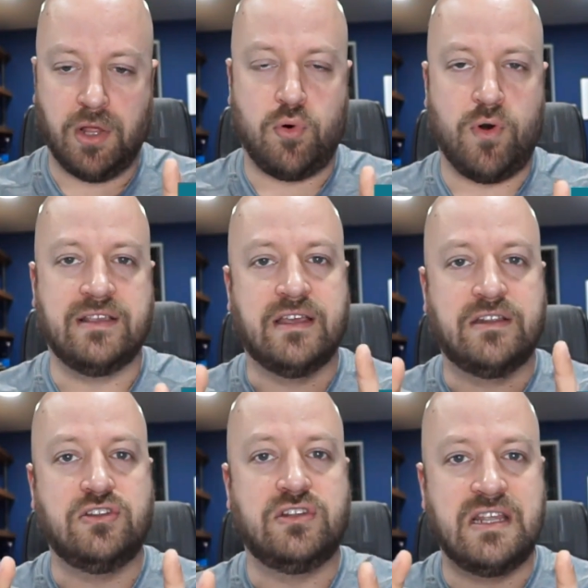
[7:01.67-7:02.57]
points
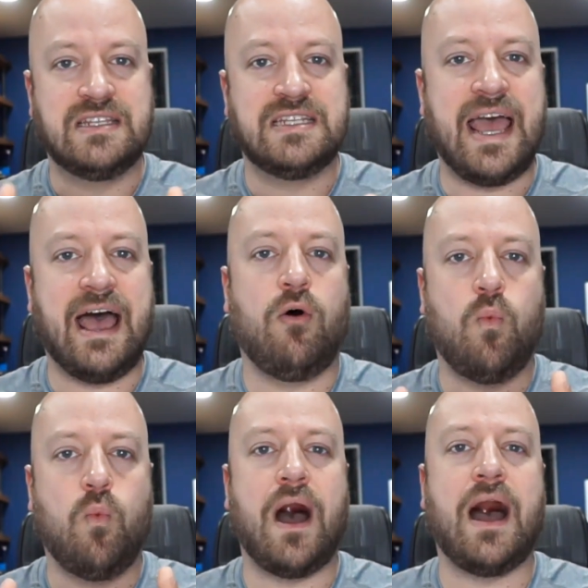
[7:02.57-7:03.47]
that tell
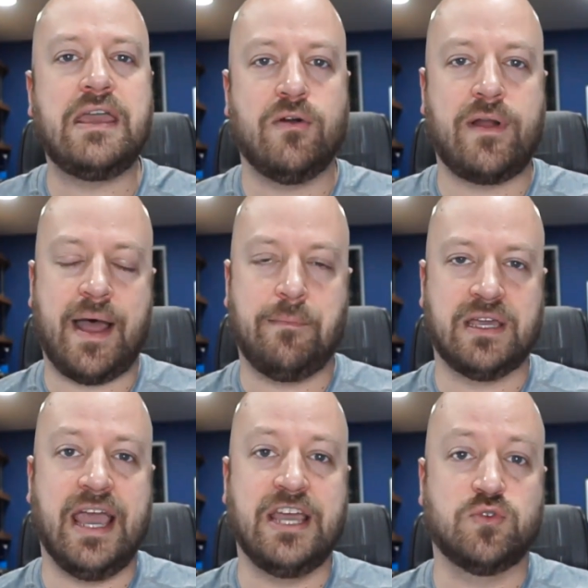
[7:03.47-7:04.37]
why your
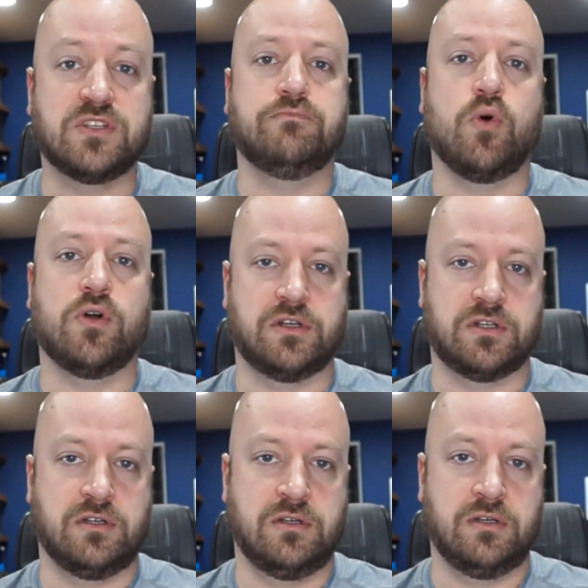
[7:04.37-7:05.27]
application was important.
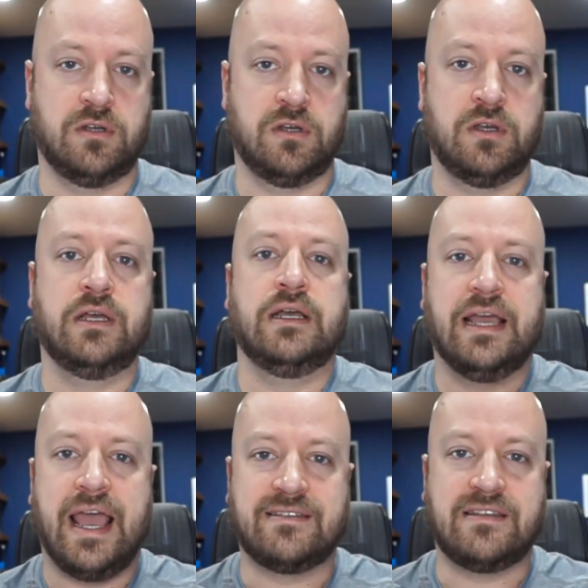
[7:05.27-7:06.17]

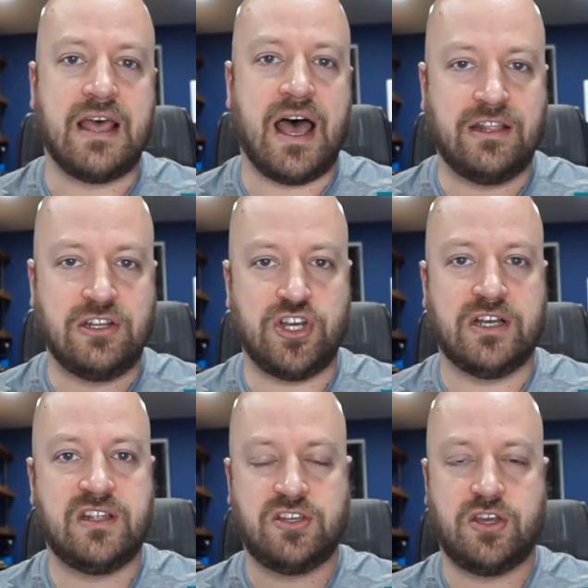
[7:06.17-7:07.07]
It's not just
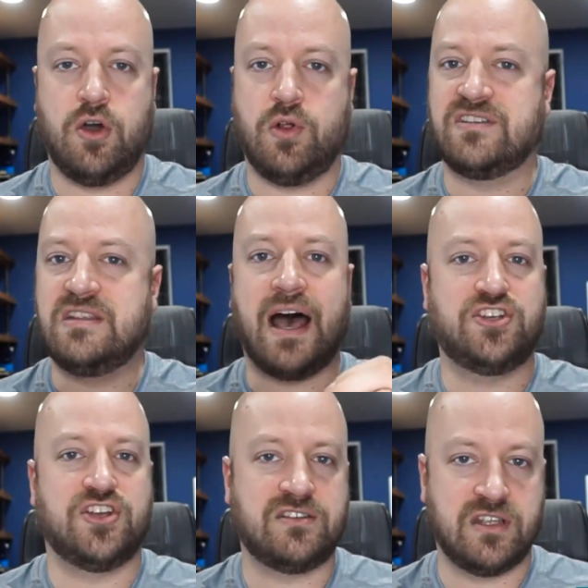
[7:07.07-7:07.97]
its code, it's not
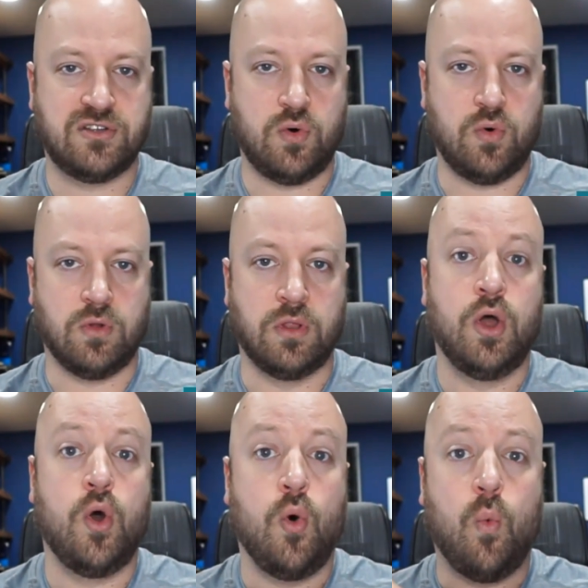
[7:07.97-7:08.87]
just that it's cool.
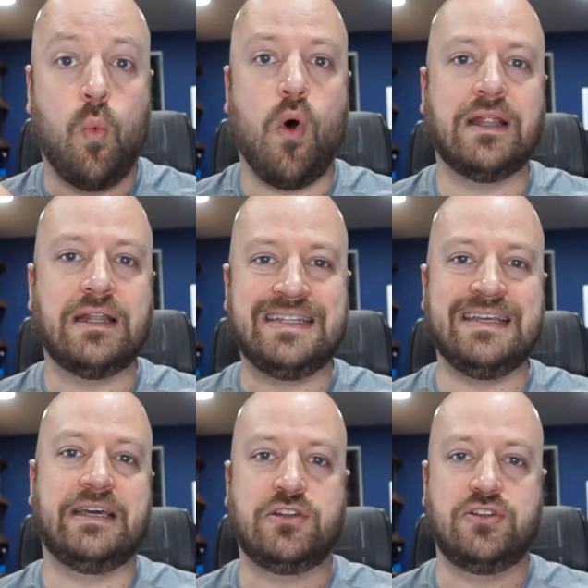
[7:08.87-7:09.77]
What did
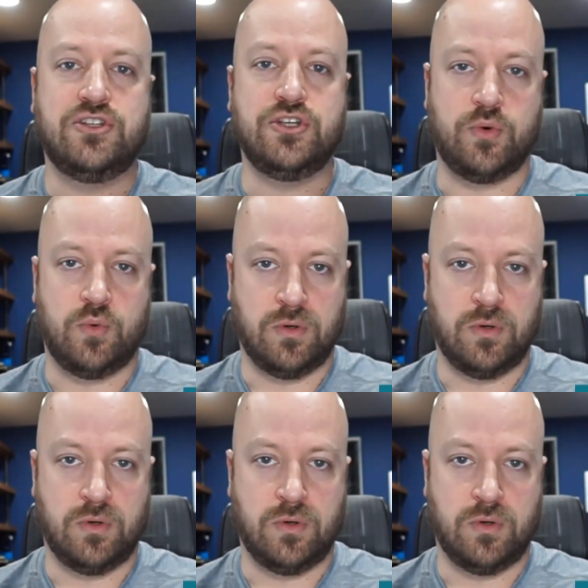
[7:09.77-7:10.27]
it do?